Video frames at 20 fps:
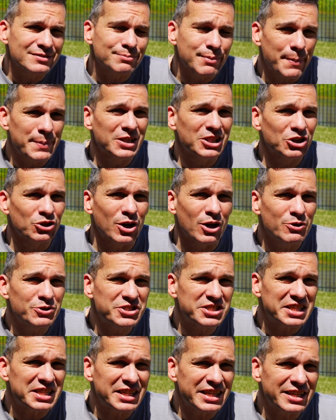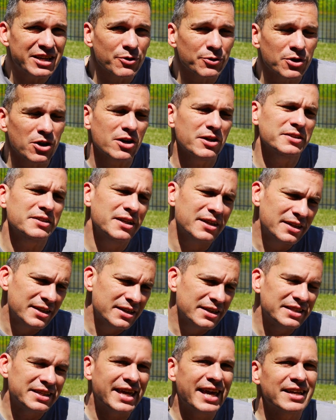Maybe a little O C D going on.
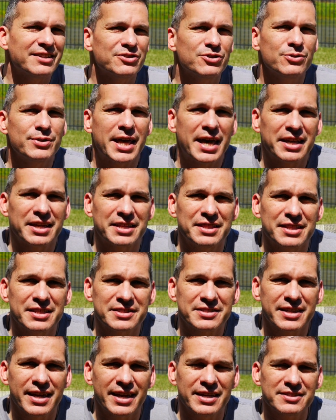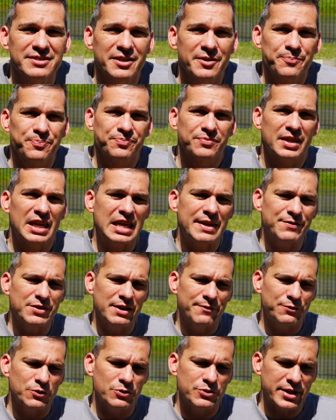Can't do that in this case. Even
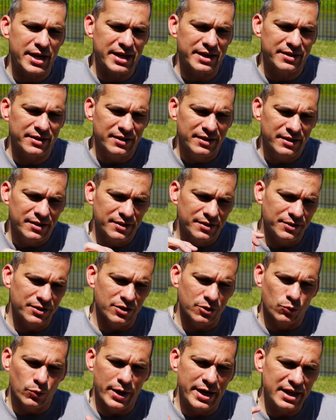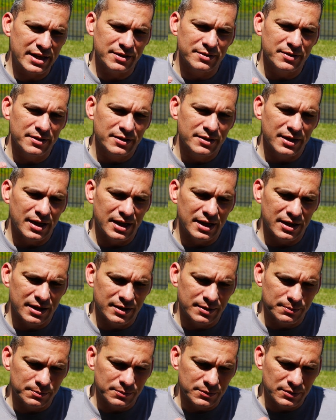if you take the red
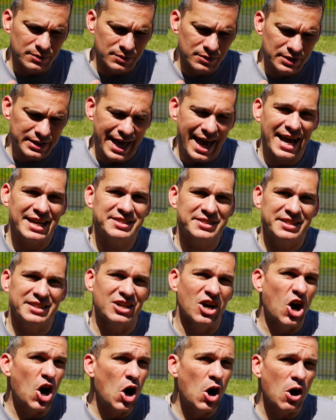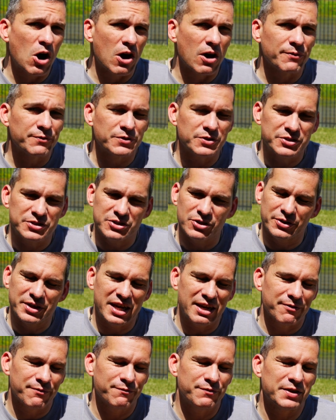um, gasket off, you still
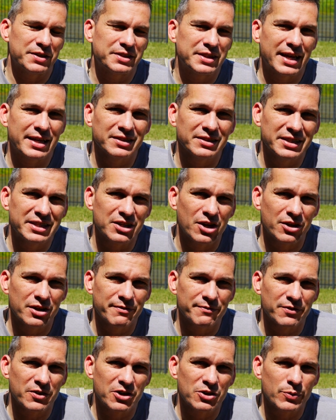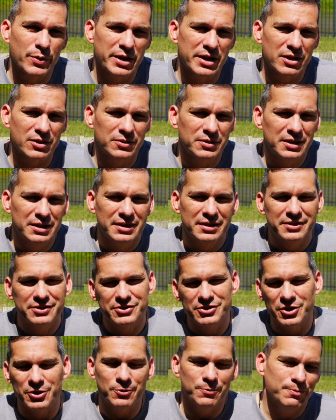can't fit that lid on it very well.
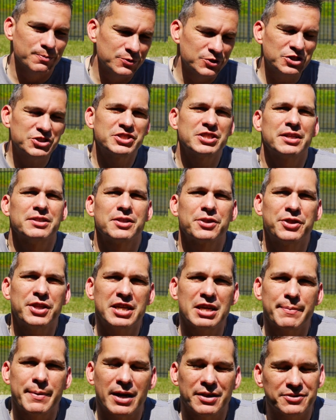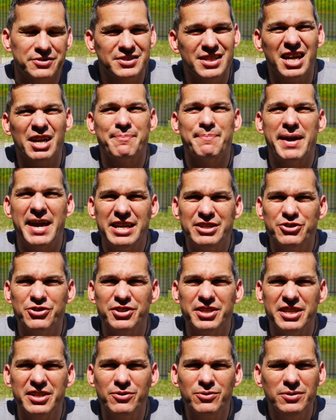So just something to think about. It's not a major
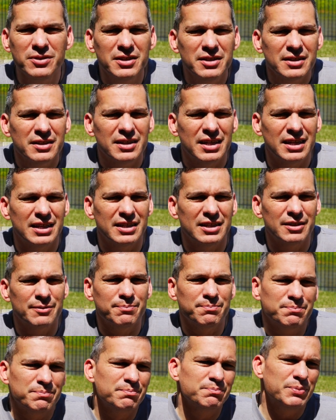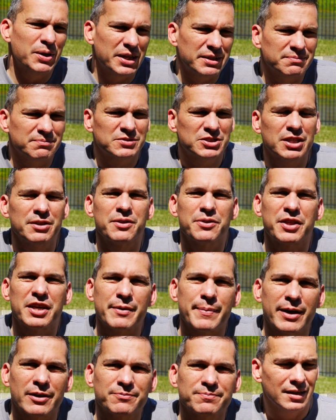deal, um, but something to think
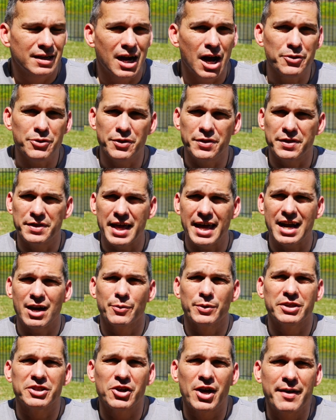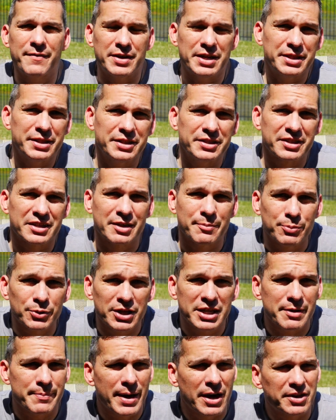about. Other than that, I really don't have anything to
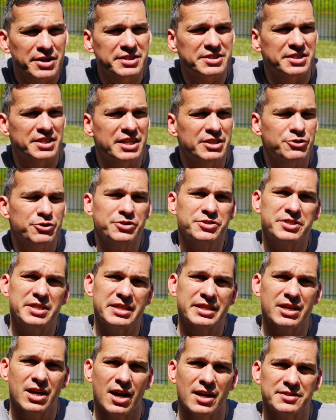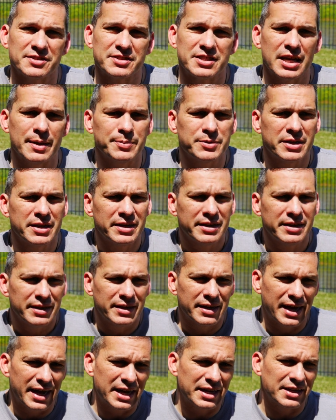complain about. It's an interesting concept,
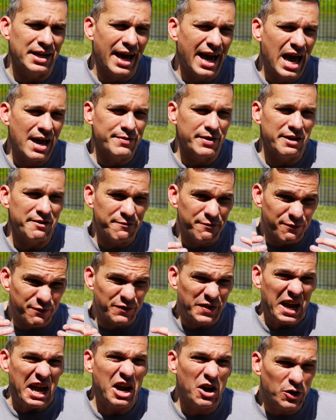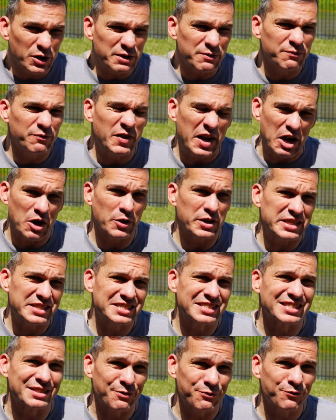and I have a very, very
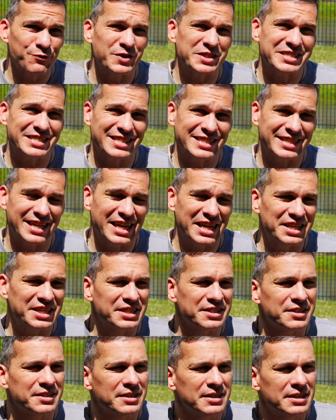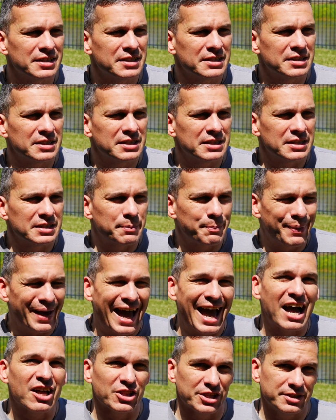sophisticated
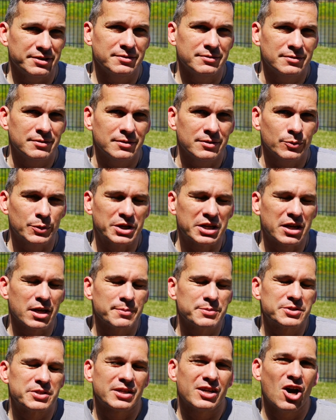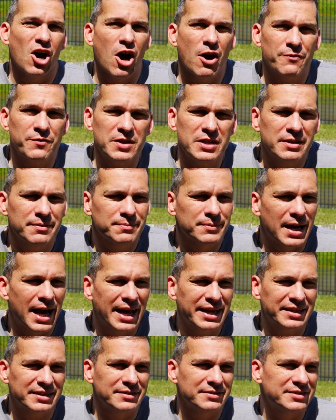palate when it comes to coffee.
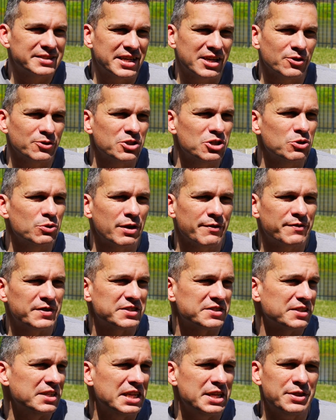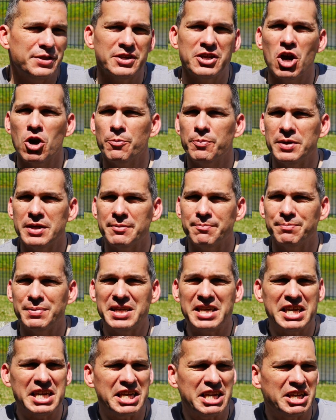I can tell you if it's an Ethiopian
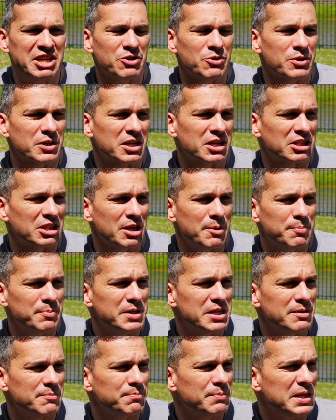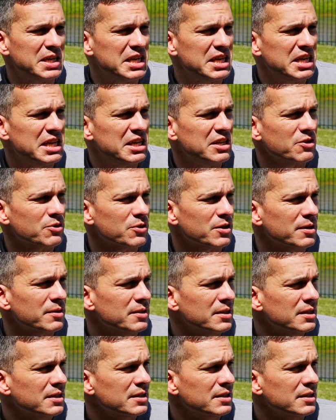bean or a Colombian bean or a...